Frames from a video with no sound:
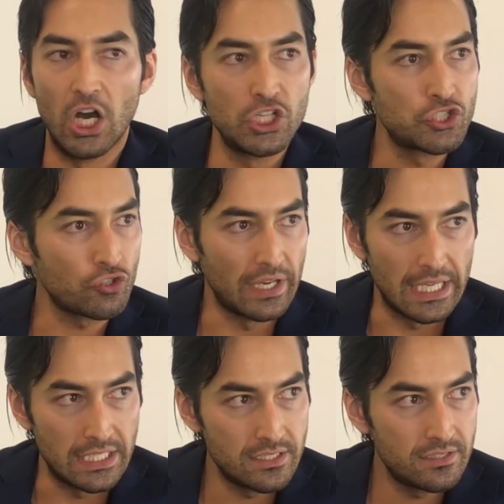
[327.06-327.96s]

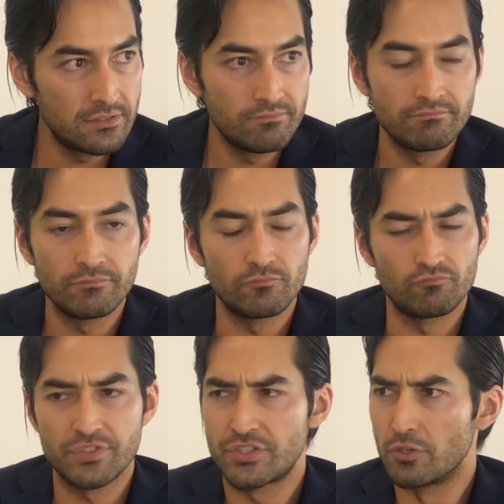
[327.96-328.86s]
untrained,
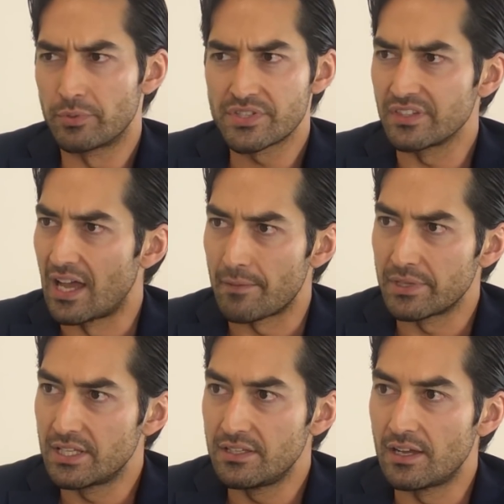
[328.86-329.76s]
super
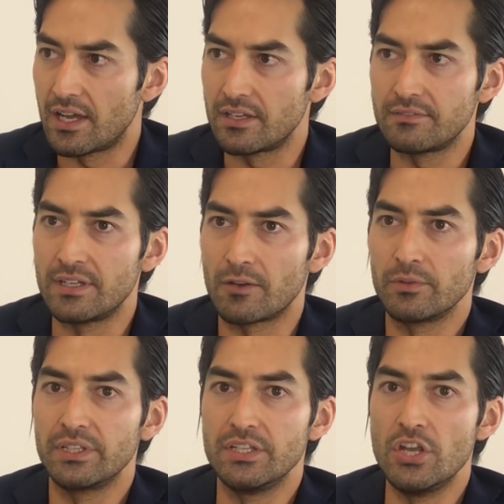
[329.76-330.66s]
sloppy, not
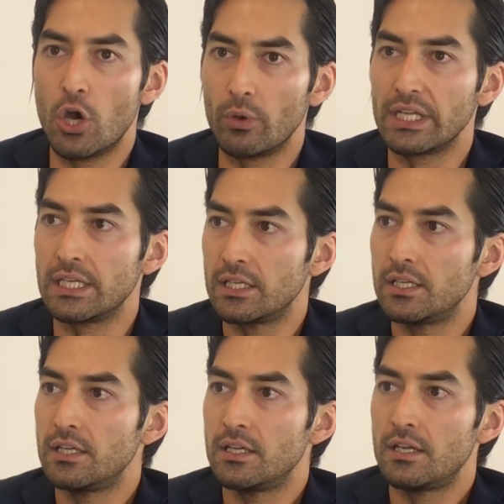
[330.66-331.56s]
really knowing
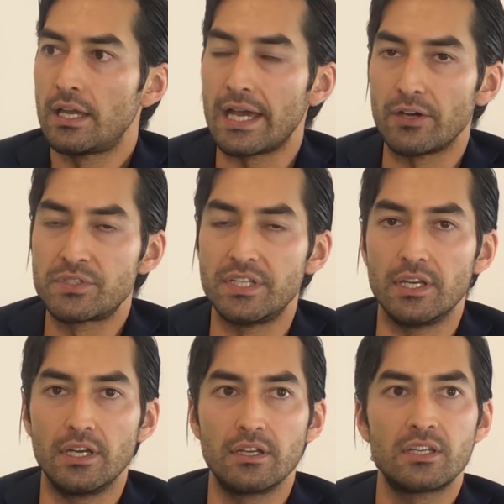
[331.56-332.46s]
how
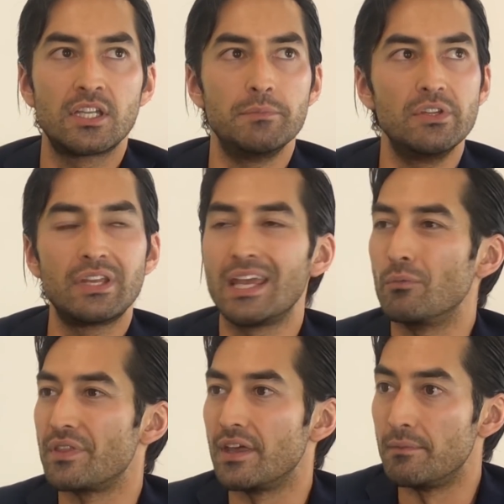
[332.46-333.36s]
to communicate
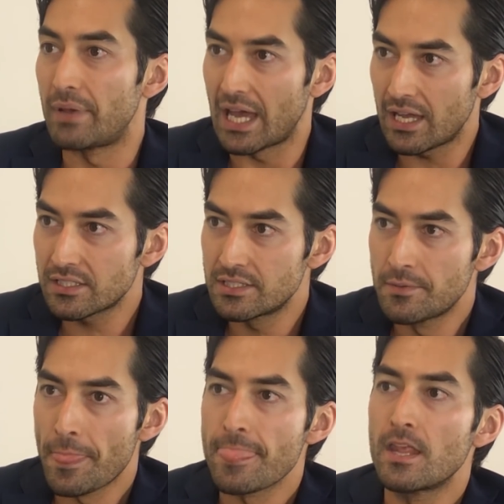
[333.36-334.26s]
with impact.
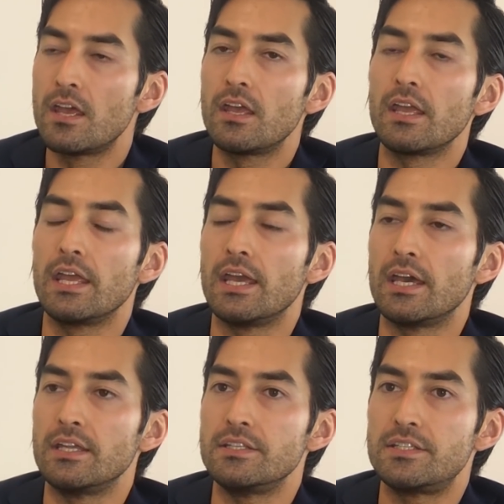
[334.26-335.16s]

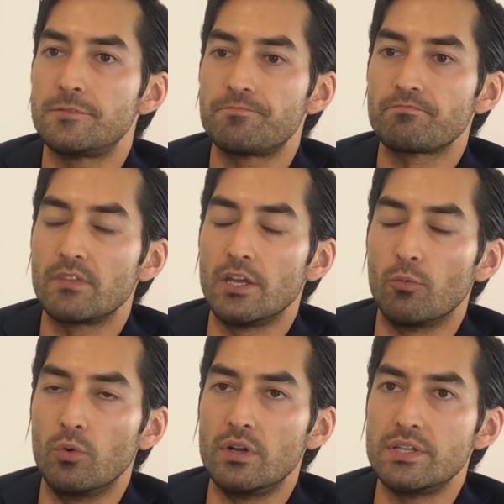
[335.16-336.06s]
And it
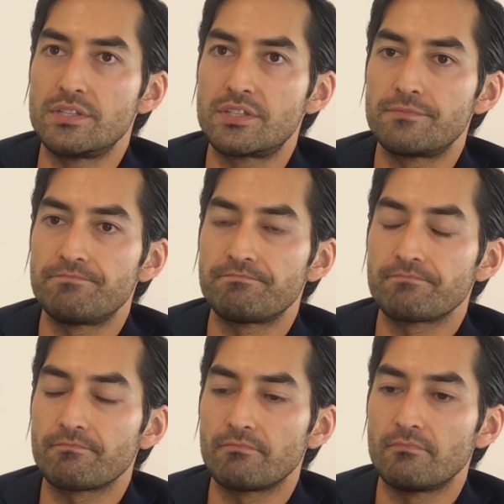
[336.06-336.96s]
was
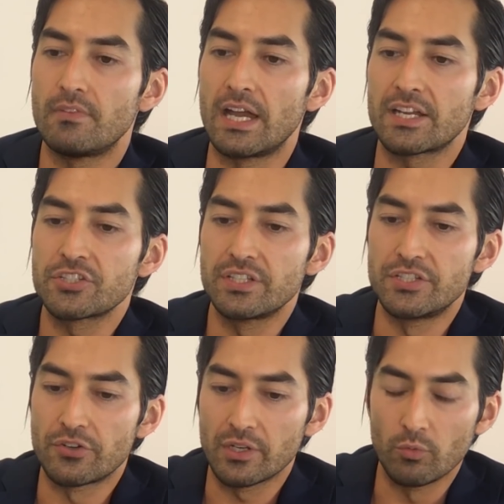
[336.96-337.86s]
actually
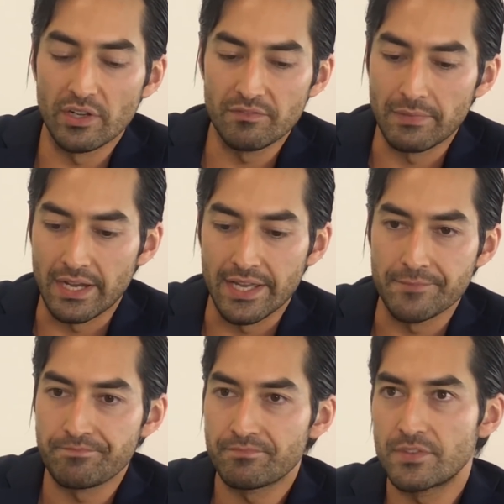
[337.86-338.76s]
during one of my
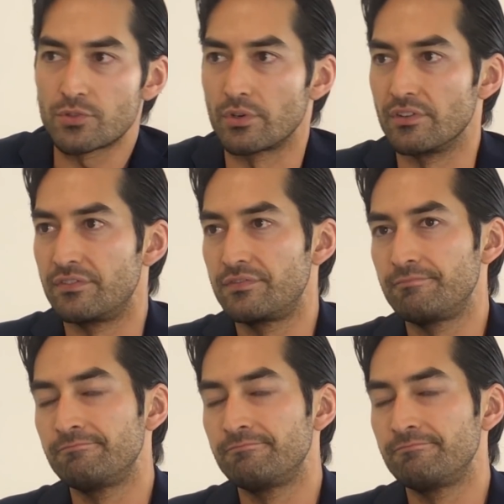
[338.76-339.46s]
sort of